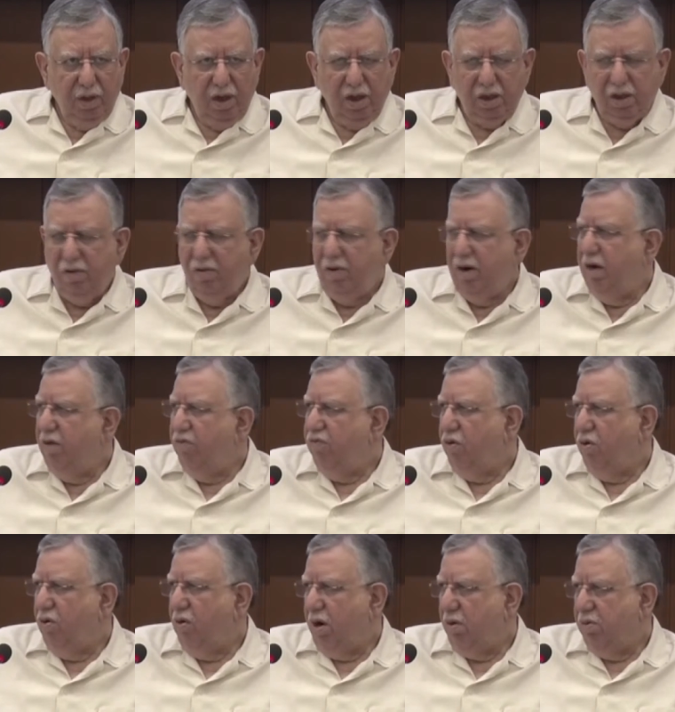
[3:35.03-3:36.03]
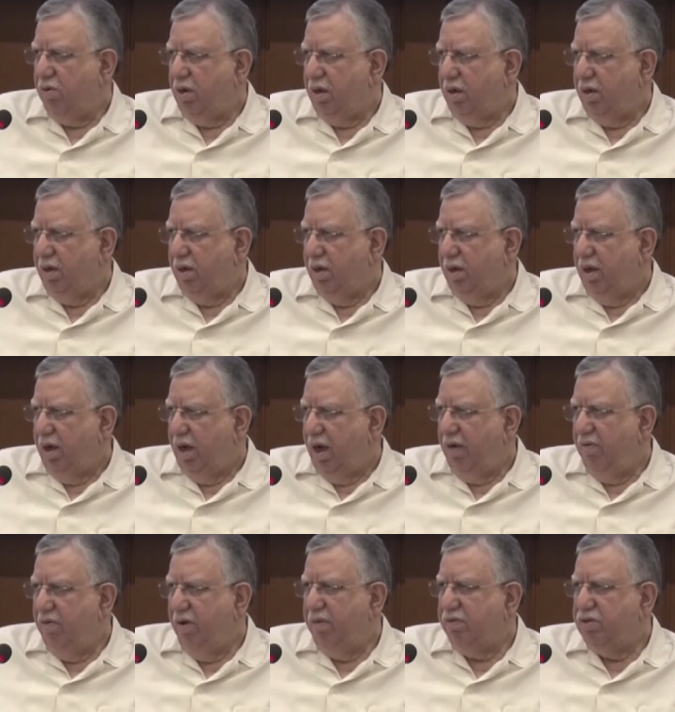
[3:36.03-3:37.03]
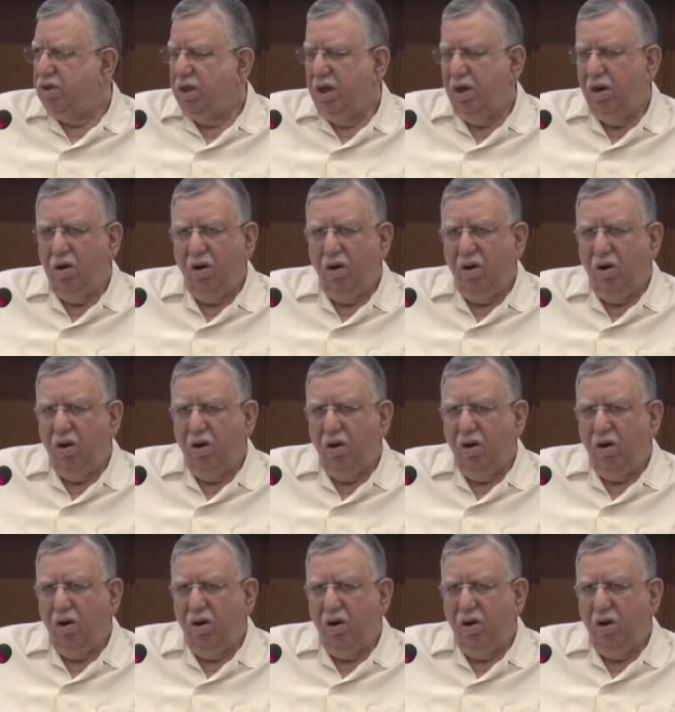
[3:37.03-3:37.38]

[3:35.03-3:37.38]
Otherwise, it will flow out. And we have seen